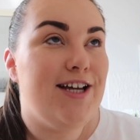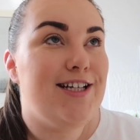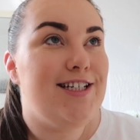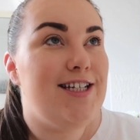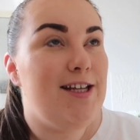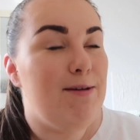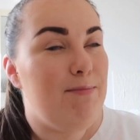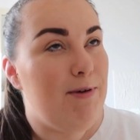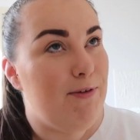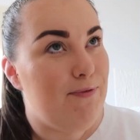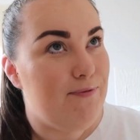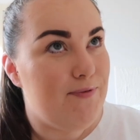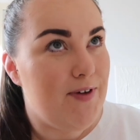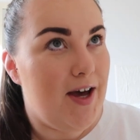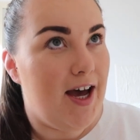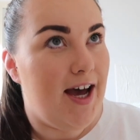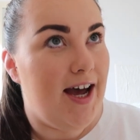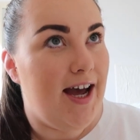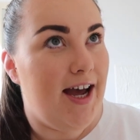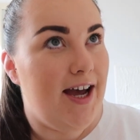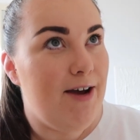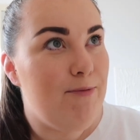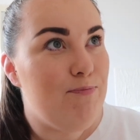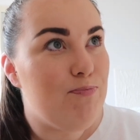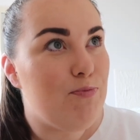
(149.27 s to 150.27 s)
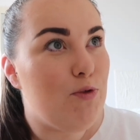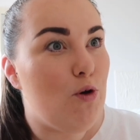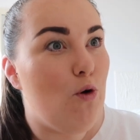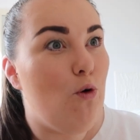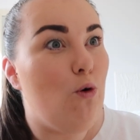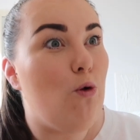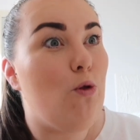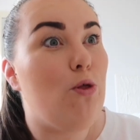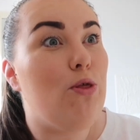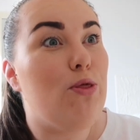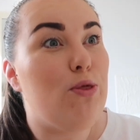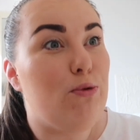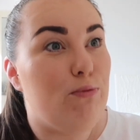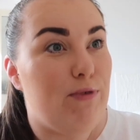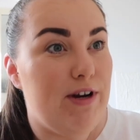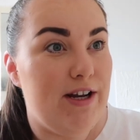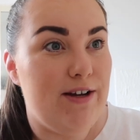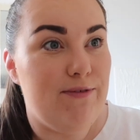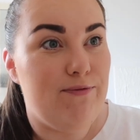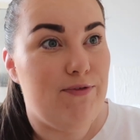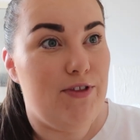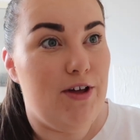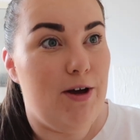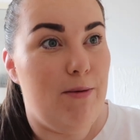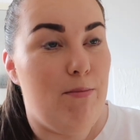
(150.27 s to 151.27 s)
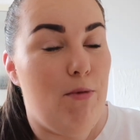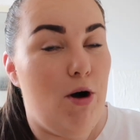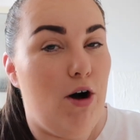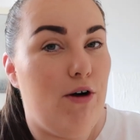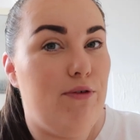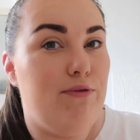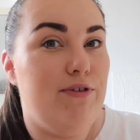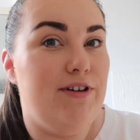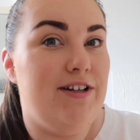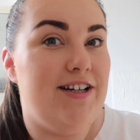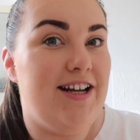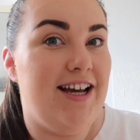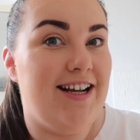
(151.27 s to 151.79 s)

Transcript: To be fair, all 3 of them offered